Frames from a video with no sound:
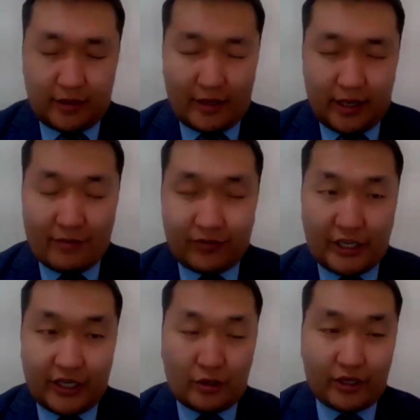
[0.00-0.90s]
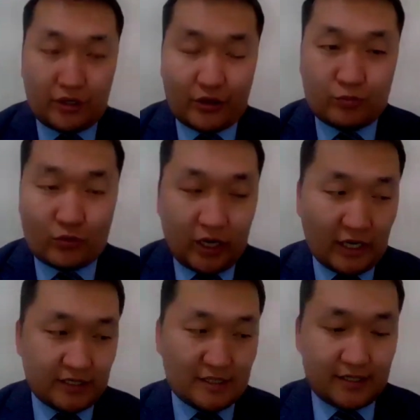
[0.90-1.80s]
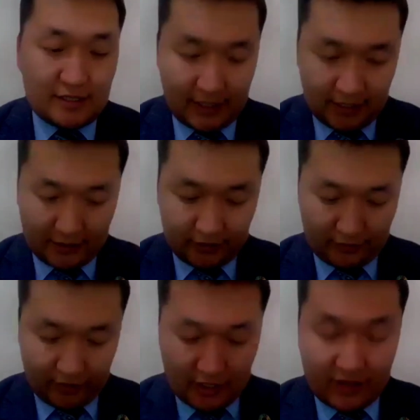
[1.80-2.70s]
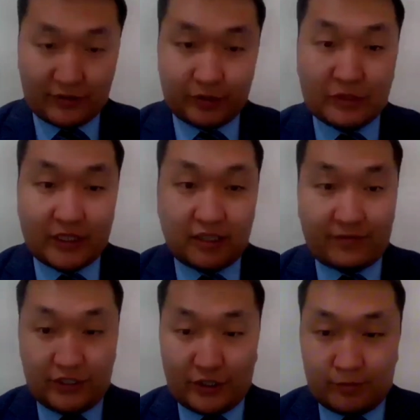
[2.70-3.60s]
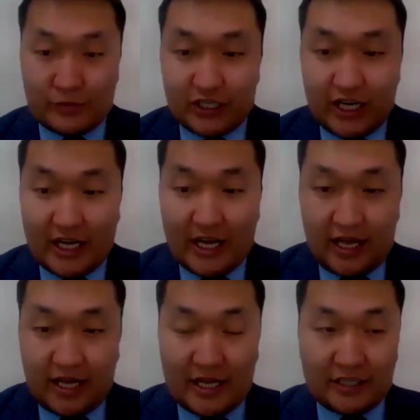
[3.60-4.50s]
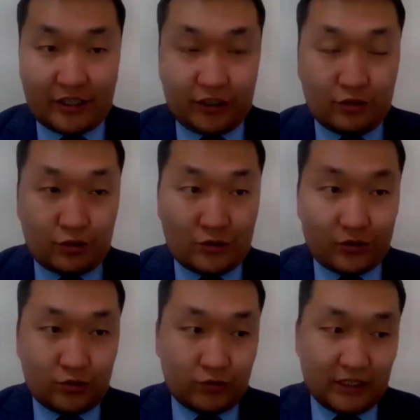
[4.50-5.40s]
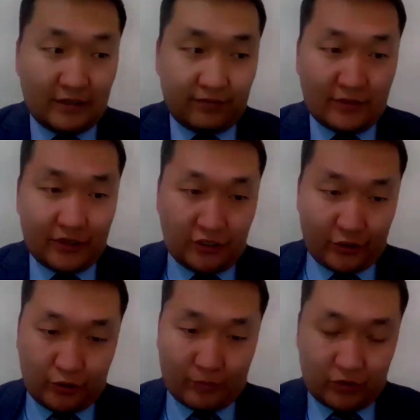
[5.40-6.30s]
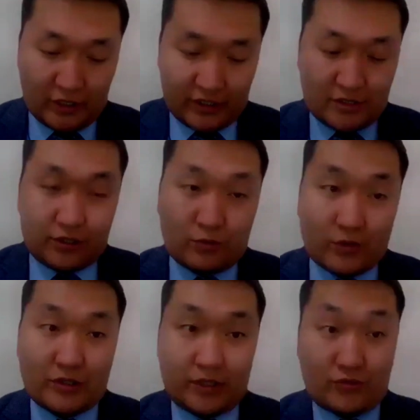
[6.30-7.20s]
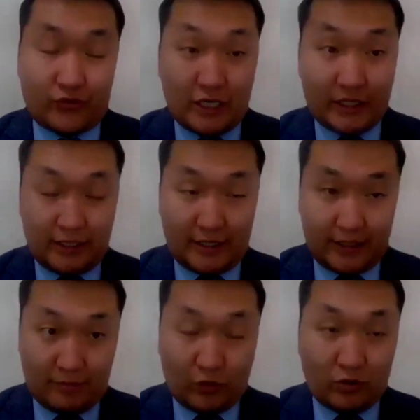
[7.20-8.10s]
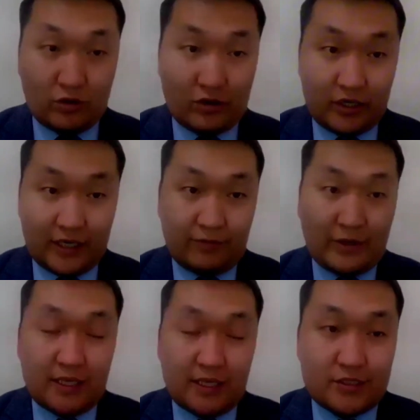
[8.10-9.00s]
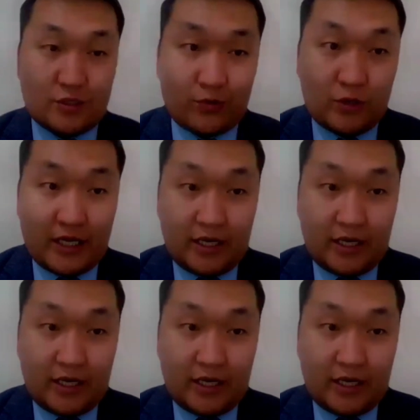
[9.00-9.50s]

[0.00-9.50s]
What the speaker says: every human rights and fundamental freedoms. And in order to deliver human rights education and training in Mongolia, we also